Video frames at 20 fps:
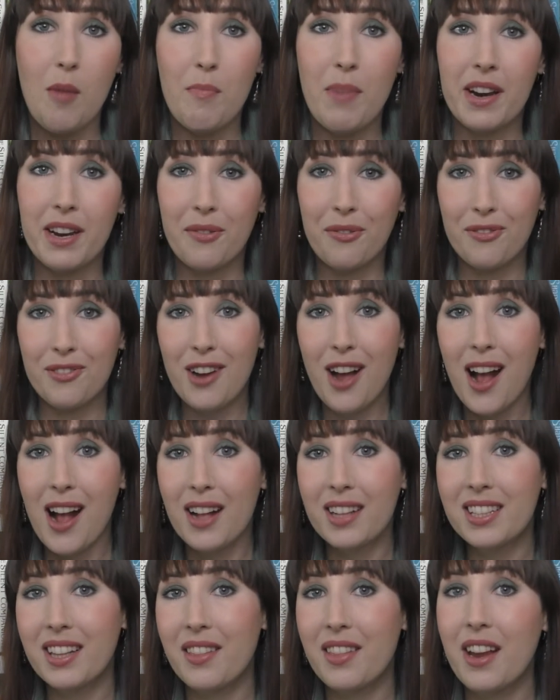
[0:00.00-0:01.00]
But if
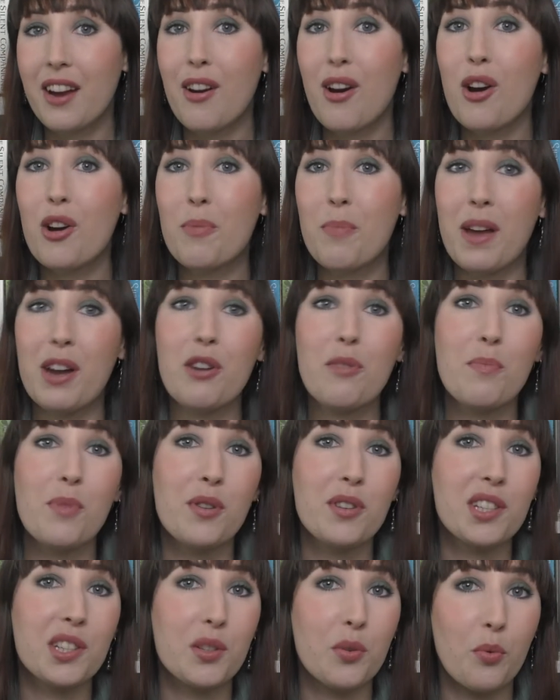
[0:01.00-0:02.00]
not, there are better
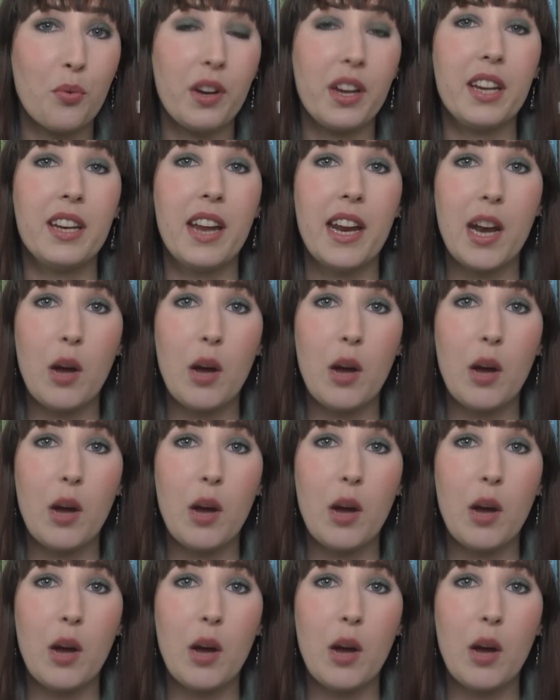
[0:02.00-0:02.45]
books to read,